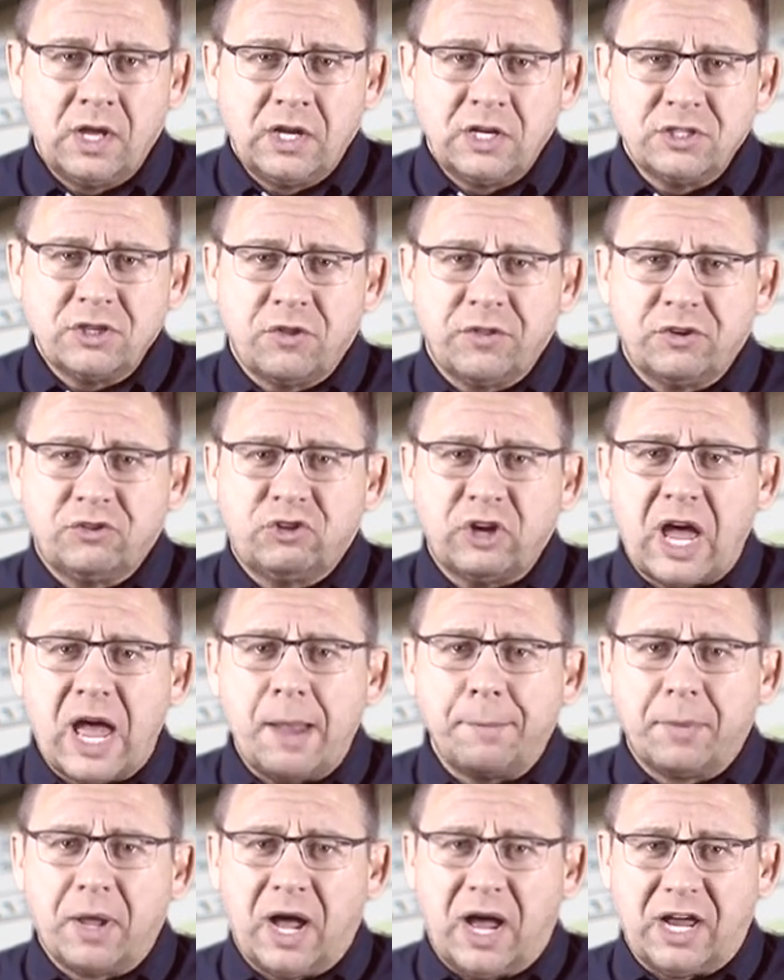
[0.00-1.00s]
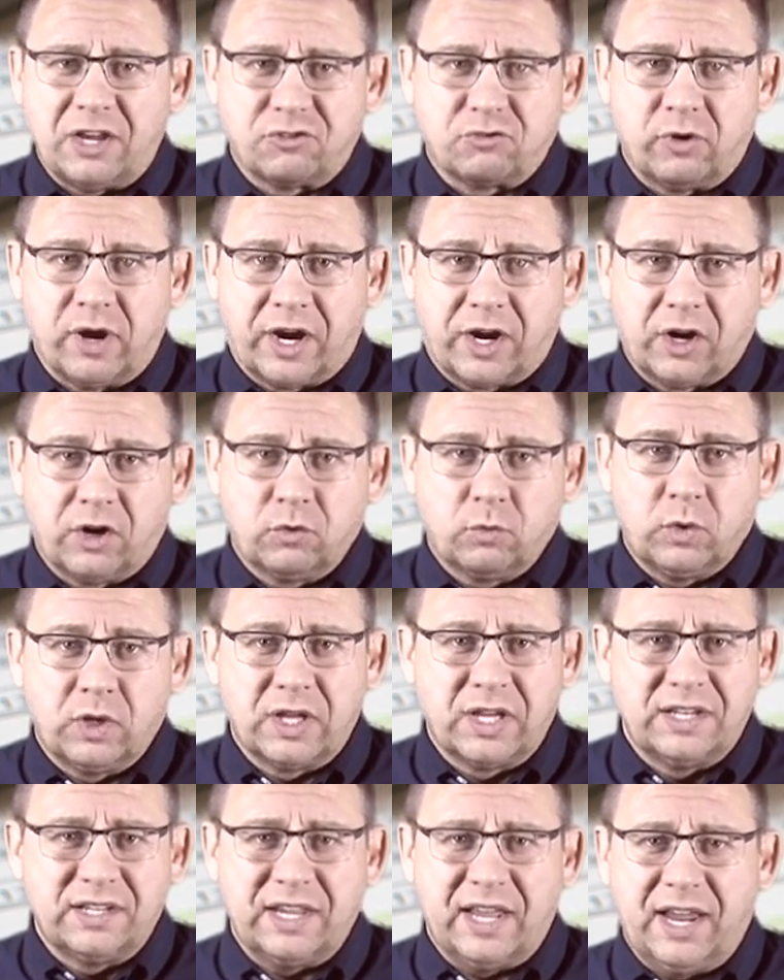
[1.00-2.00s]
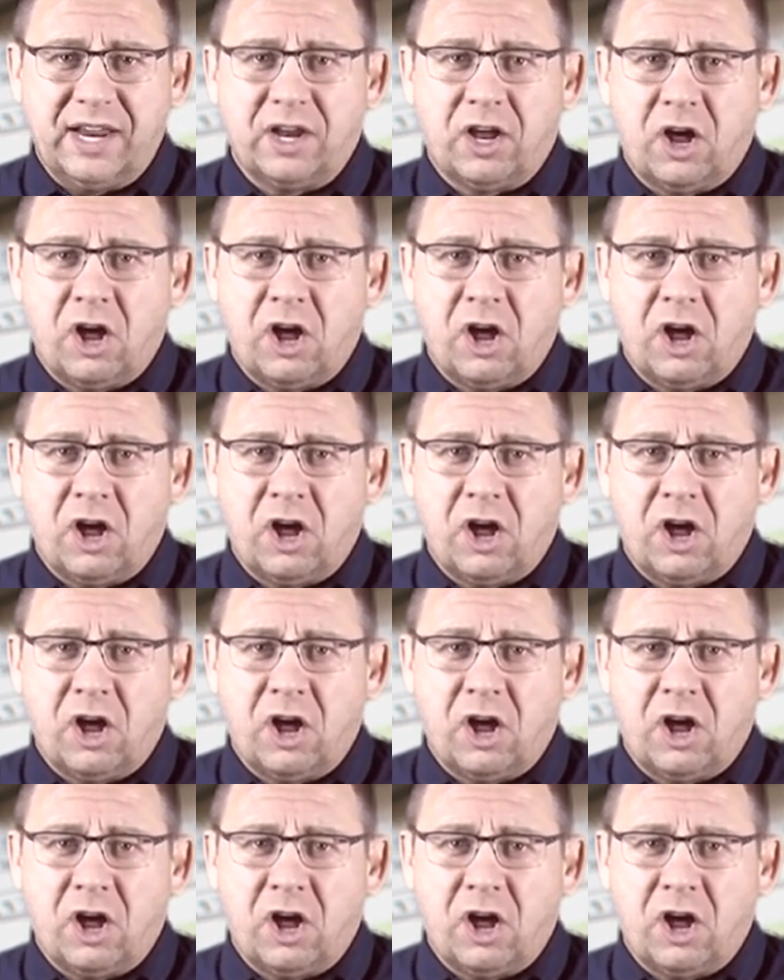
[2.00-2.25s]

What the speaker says: So the job cost record will contain